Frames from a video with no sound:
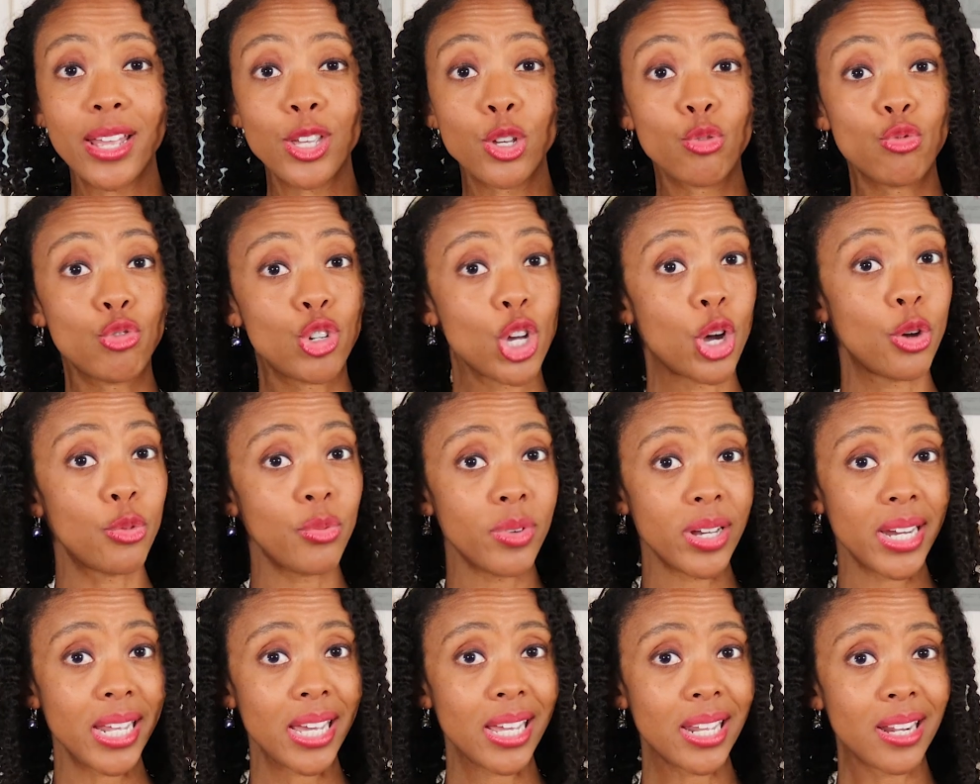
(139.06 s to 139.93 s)
and you
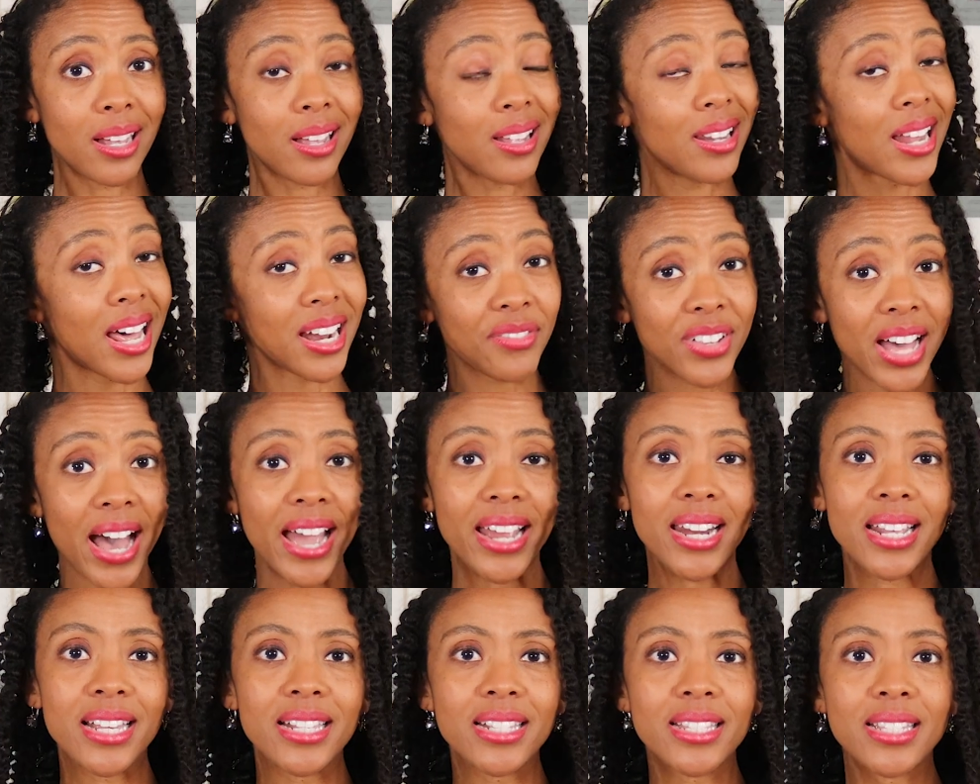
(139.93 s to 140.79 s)
don't need a lot of
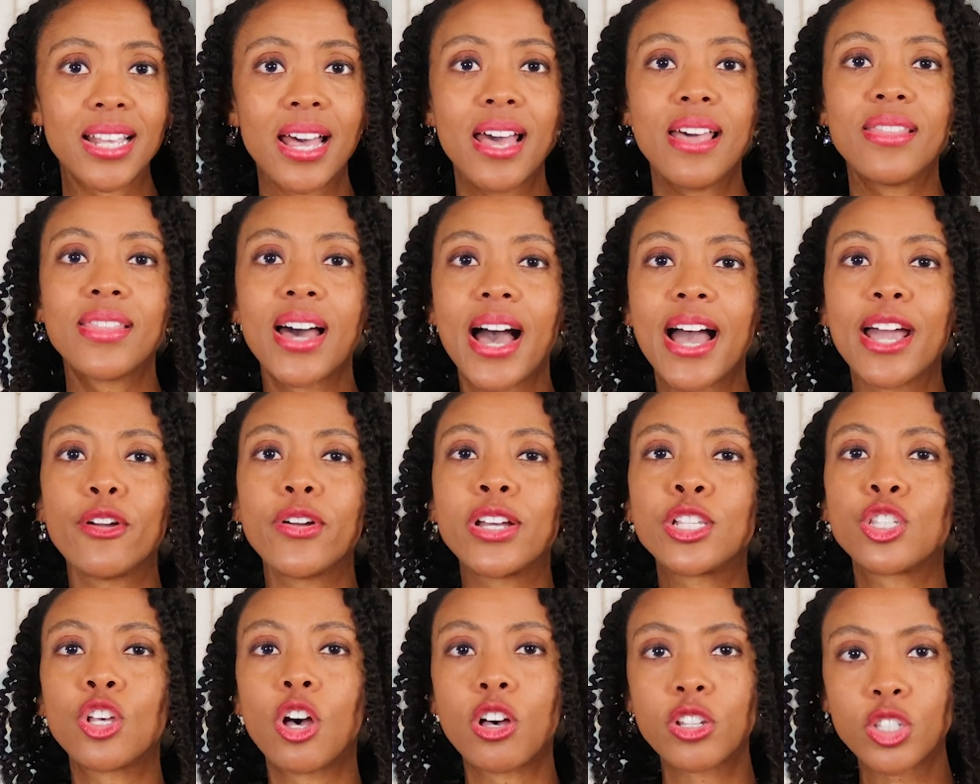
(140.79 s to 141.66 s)
guidance, the
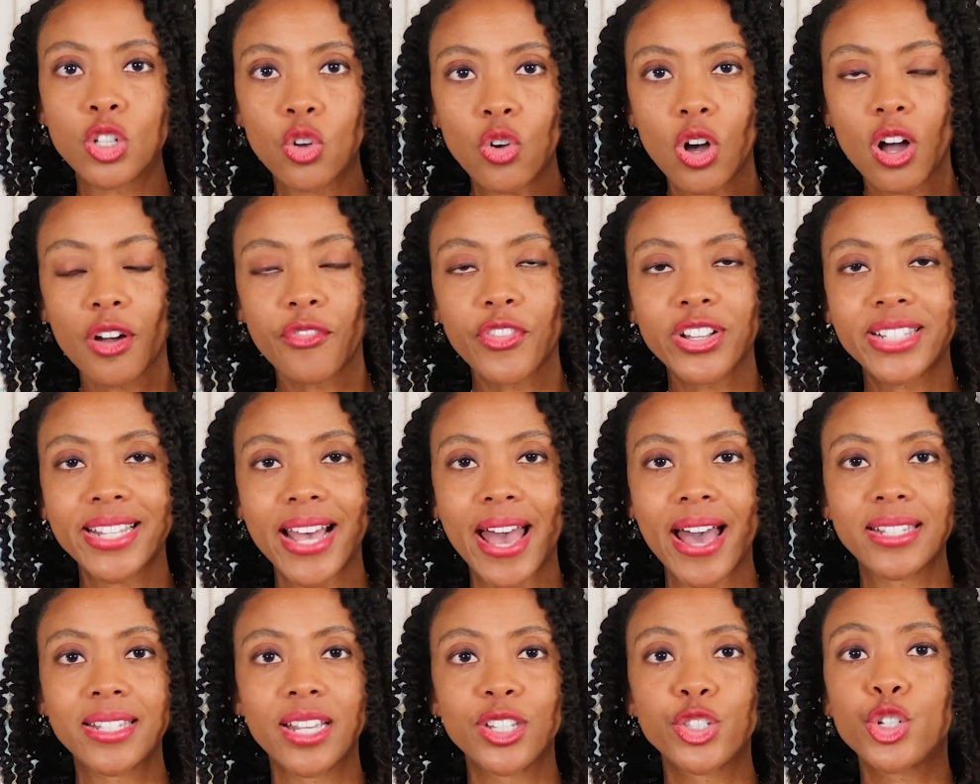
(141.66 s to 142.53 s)
IRS also offers
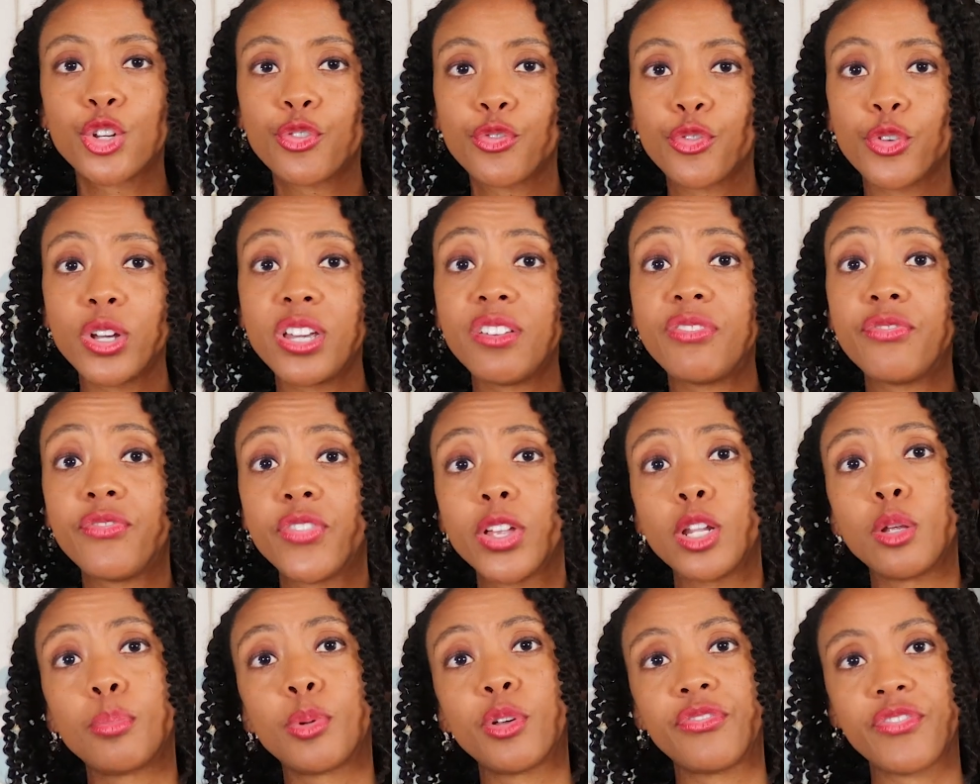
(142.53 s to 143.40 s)
access to free
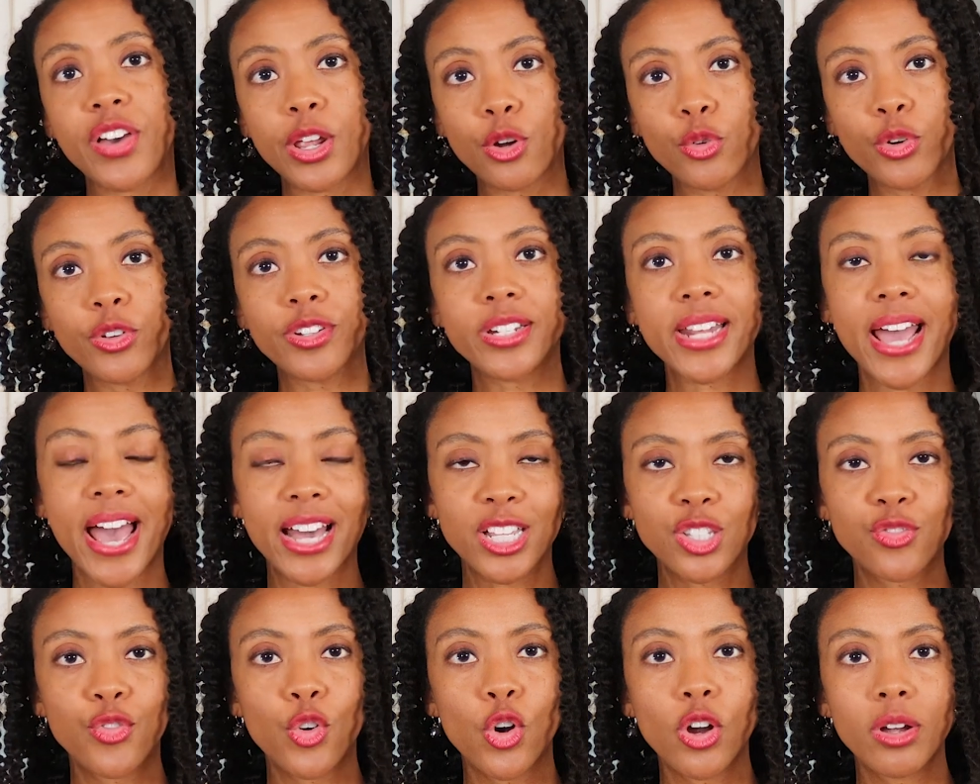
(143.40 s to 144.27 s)
fillable federal
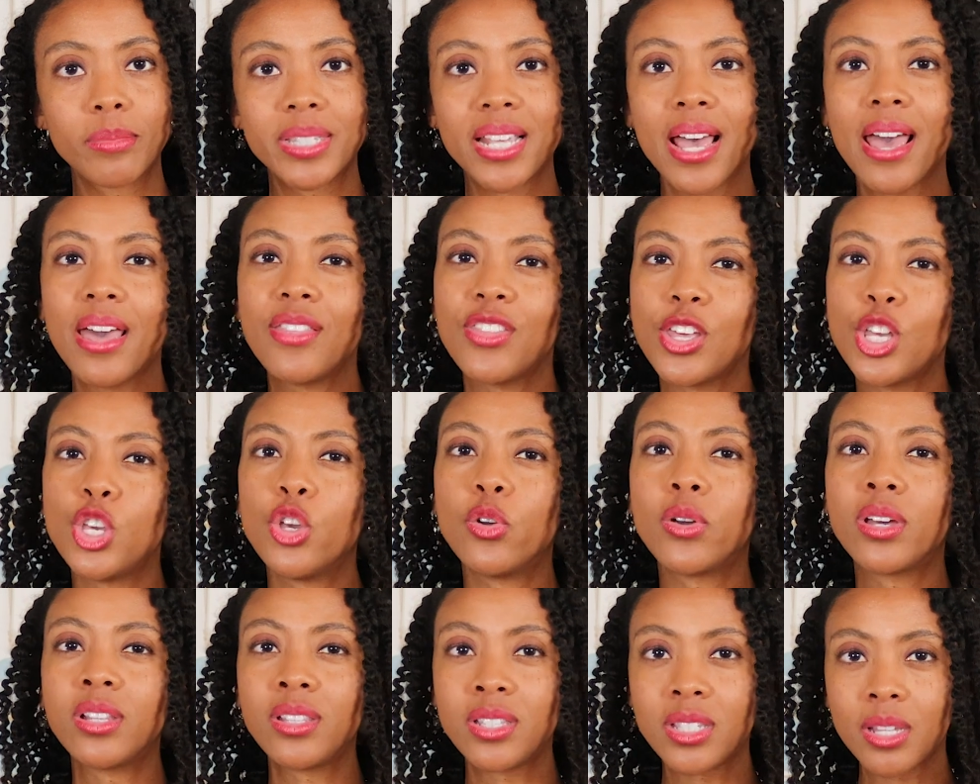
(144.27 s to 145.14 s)
tax forms Then
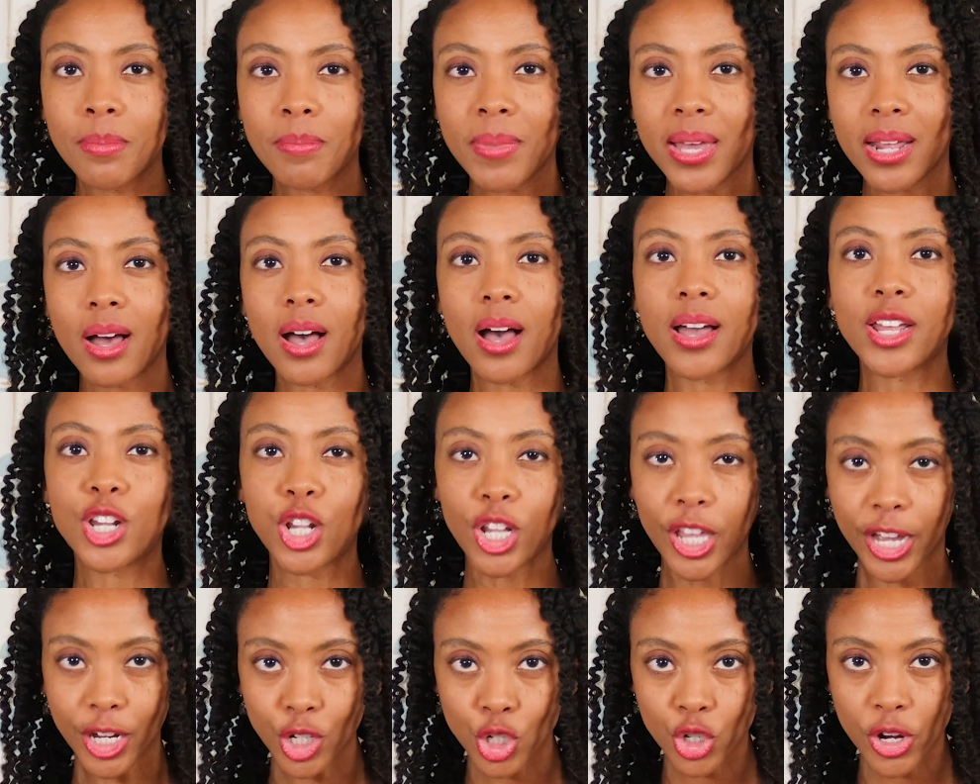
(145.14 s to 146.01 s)
you can submit
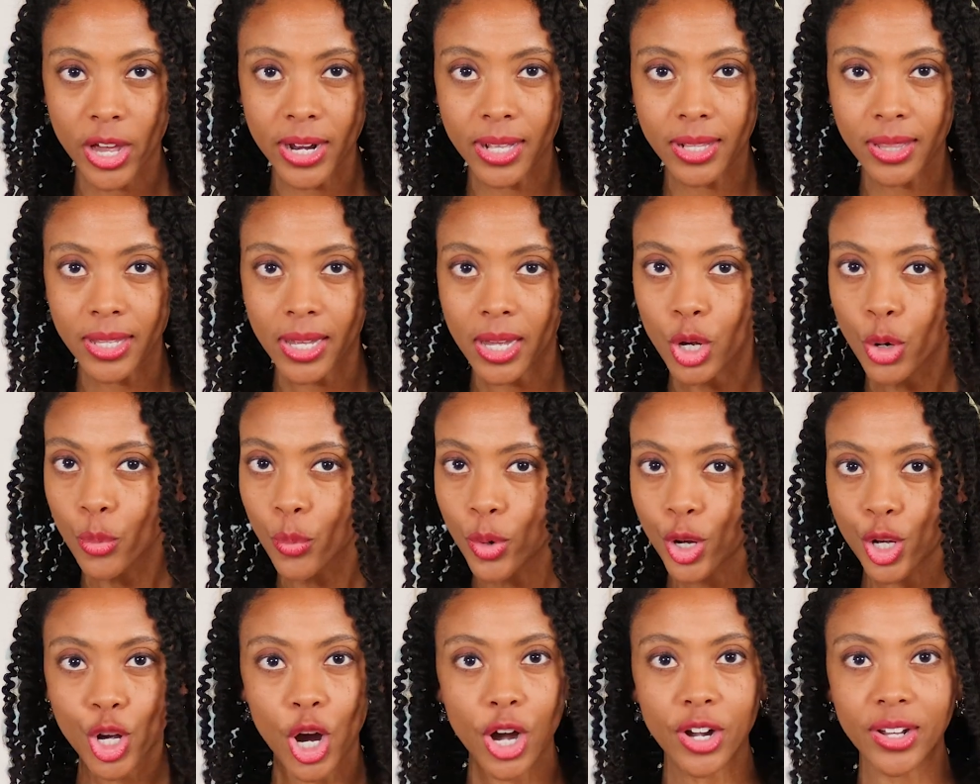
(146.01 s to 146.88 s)
electronically
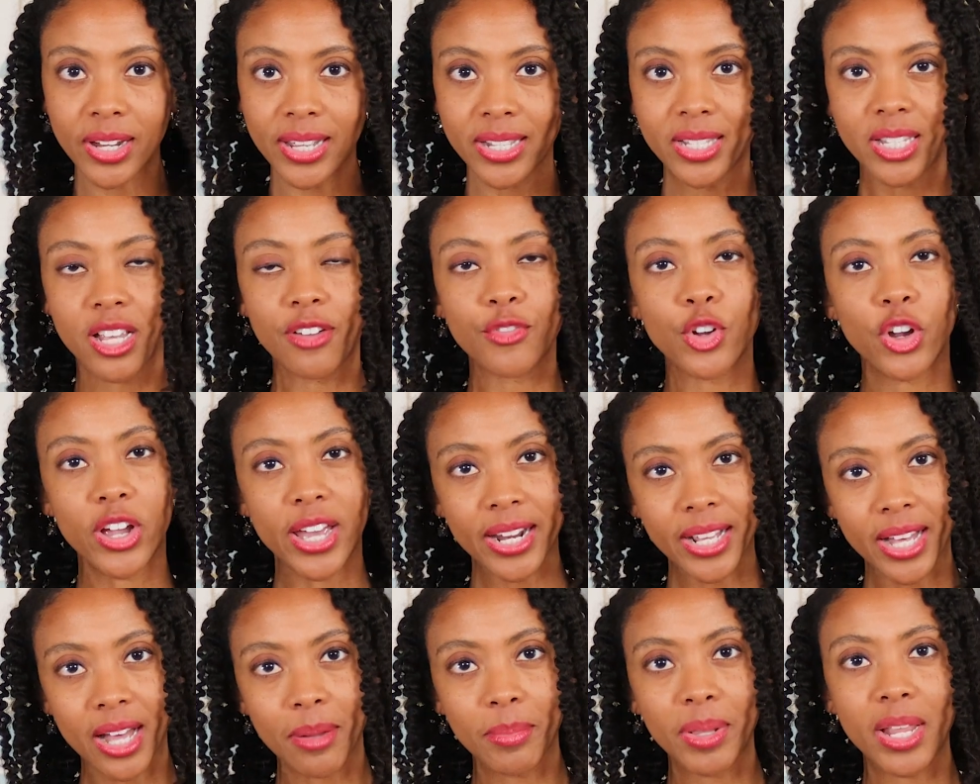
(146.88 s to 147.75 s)
regardless of your
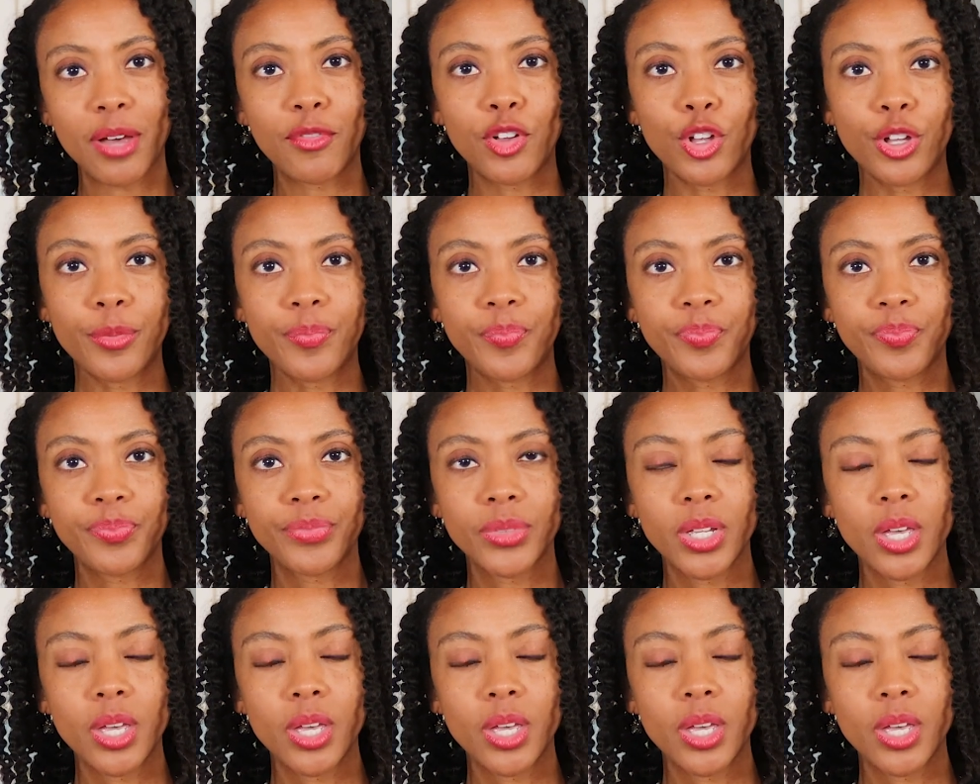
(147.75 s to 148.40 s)
income level.